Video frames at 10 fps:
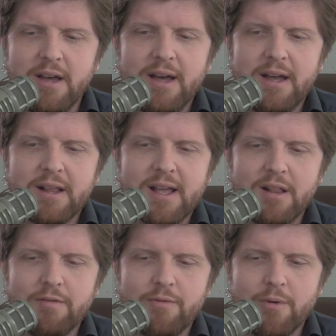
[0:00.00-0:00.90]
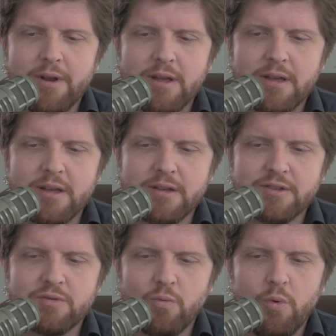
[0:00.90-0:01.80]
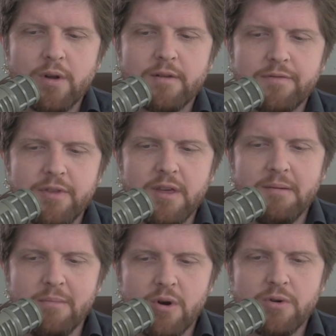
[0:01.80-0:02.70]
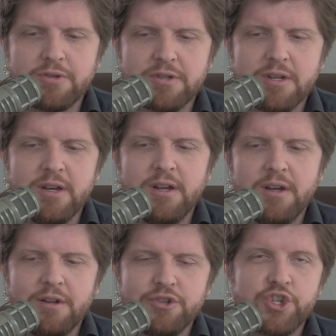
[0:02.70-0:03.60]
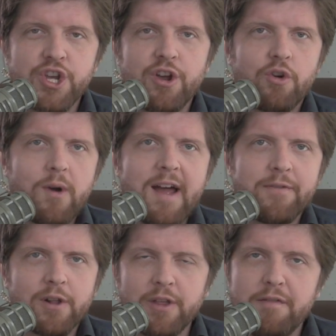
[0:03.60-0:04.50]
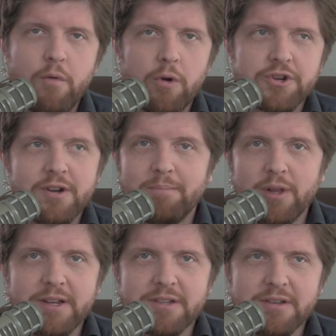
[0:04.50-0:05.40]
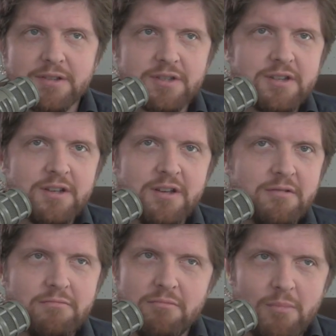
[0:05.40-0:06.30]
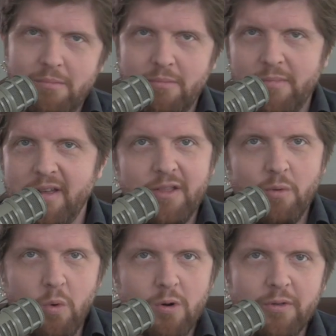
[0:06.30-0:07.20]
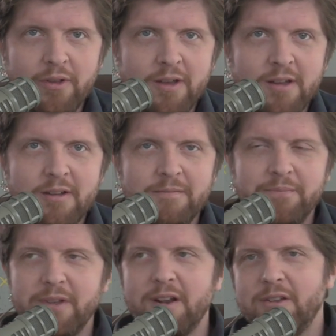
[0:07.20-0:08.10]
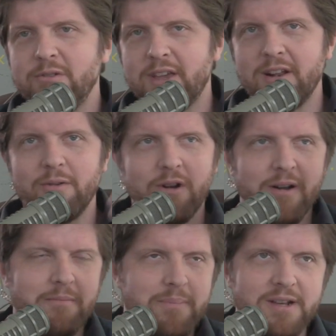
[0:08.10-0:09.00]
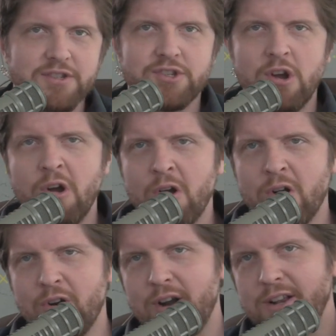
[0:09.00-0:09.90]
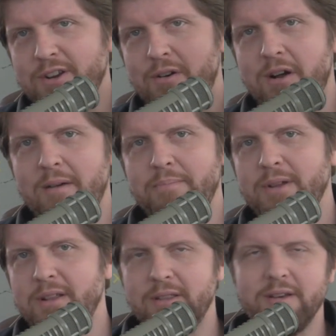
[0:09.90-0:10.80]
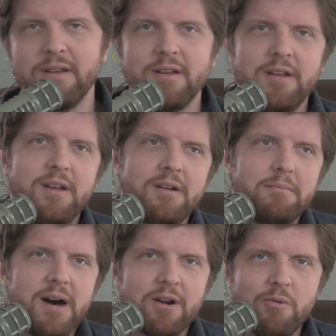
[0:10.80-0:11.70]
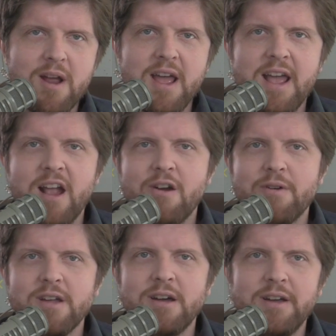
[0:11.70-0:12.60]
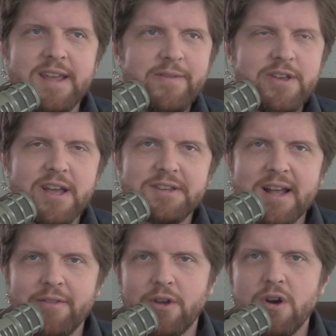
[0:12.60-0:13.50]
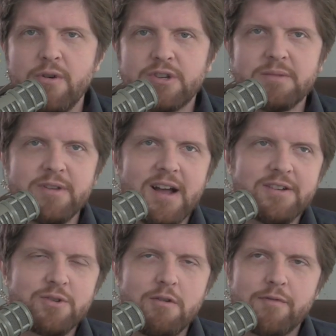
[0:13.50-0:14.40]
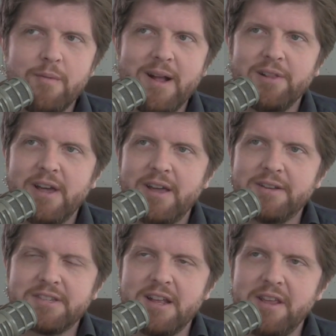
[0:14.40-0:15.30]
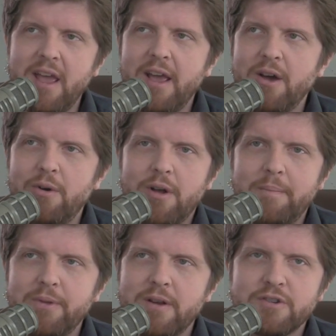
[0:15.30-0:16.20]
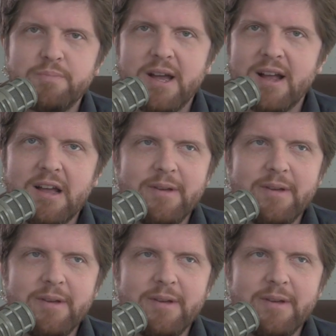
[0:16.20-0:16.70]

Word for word: And California is one of the most geographically fortunate places in the world. You know, you get around Big Sur and you're up in the Monterey area, and even you get down the coast. I mean, I drove from LA to San Diego a couple years back.